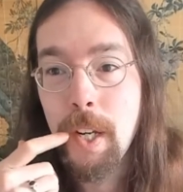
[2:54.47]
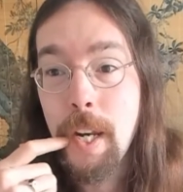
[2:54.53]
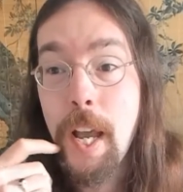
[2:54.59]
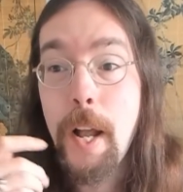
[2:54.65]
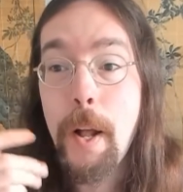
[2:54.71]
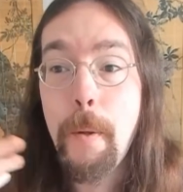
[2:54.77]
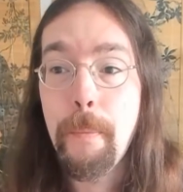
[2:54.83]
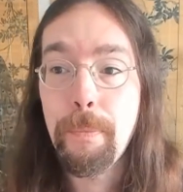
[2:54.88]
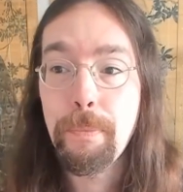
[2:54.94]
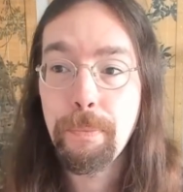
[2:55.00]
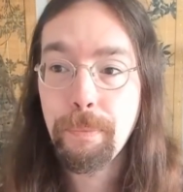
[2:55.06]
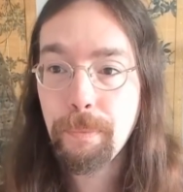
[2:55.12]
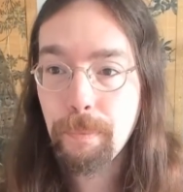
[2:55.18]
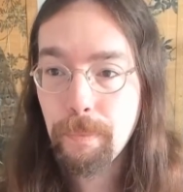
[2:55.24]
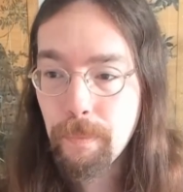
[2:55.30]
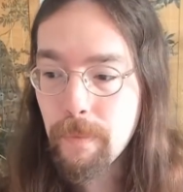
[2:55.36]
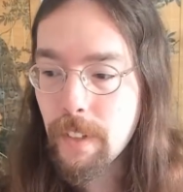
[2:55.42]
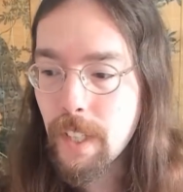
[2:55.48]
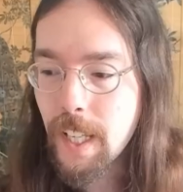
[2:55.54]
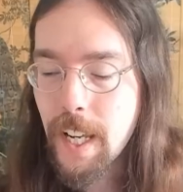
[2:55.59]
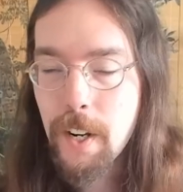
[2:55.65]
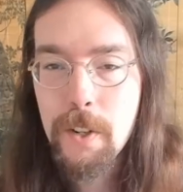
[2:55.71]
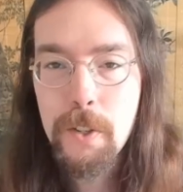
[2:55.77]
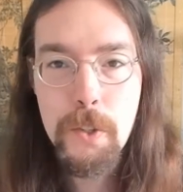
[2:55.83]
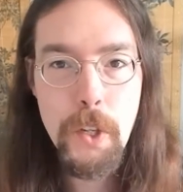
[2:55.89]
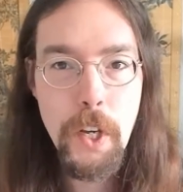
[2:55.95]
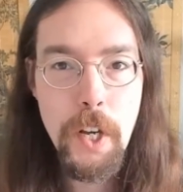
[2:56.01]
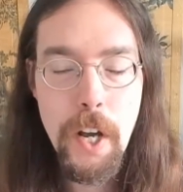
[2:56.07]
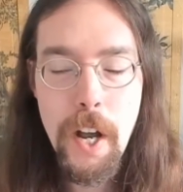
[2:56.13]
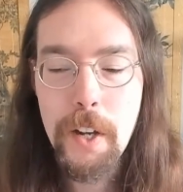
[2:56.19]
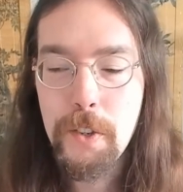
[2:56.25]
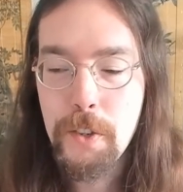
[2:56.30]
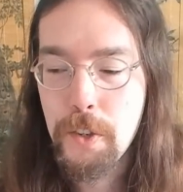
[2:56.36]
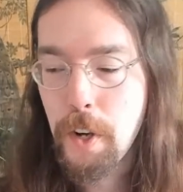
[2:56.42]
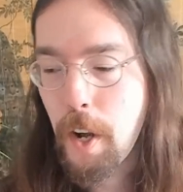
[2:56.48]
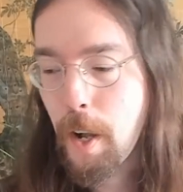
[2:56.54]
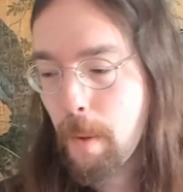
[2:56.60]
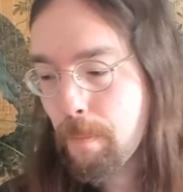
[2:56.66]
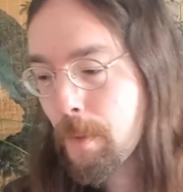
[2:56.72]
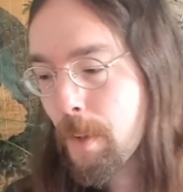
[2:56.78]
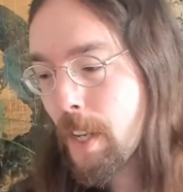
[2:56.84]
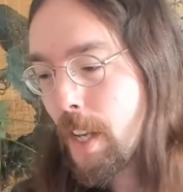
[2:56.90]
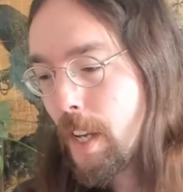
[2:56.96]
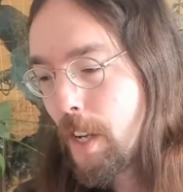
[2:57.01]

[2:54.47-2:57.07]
Now, here's the con job.